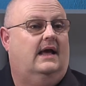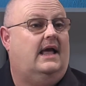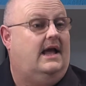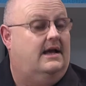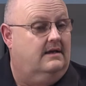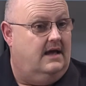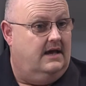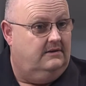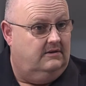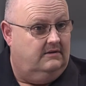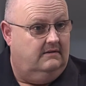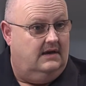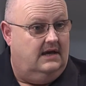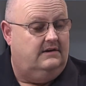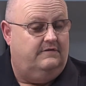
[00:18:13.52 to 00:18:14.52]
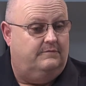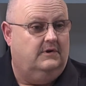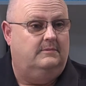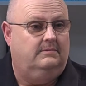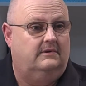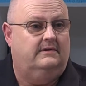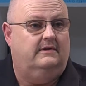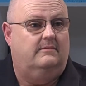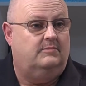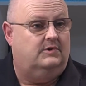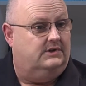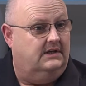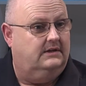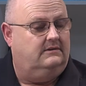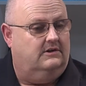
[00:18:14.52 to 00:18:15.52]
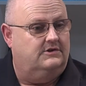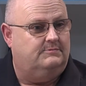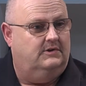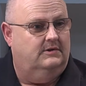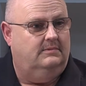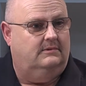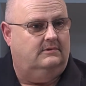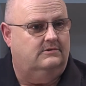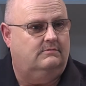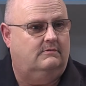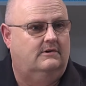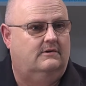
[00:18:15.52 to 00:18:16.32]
And if people are there, protect those people as well.